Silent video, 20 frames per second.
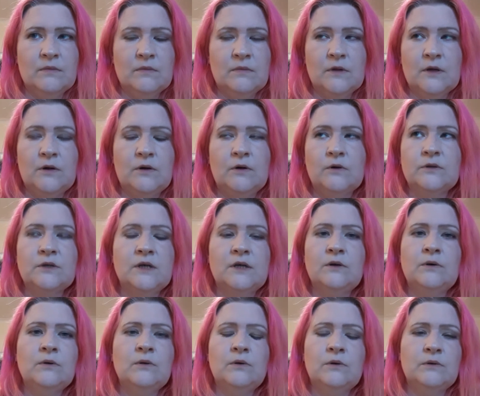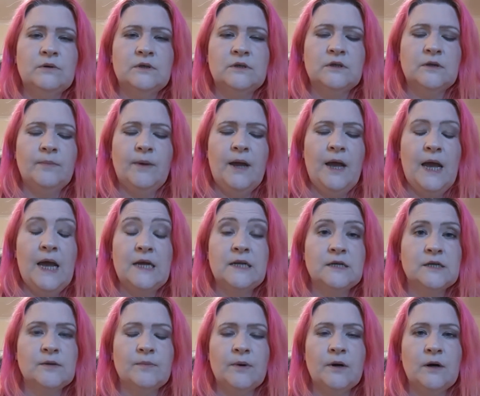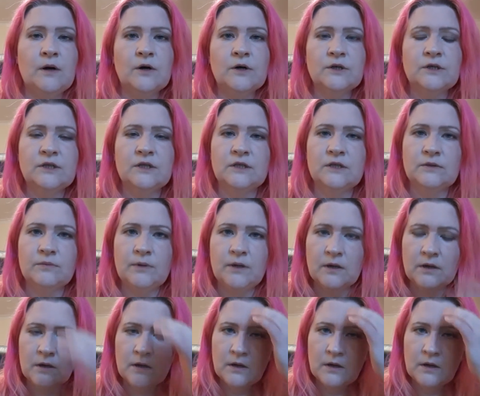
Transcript: God, in all honesty, my head is up my arse this week.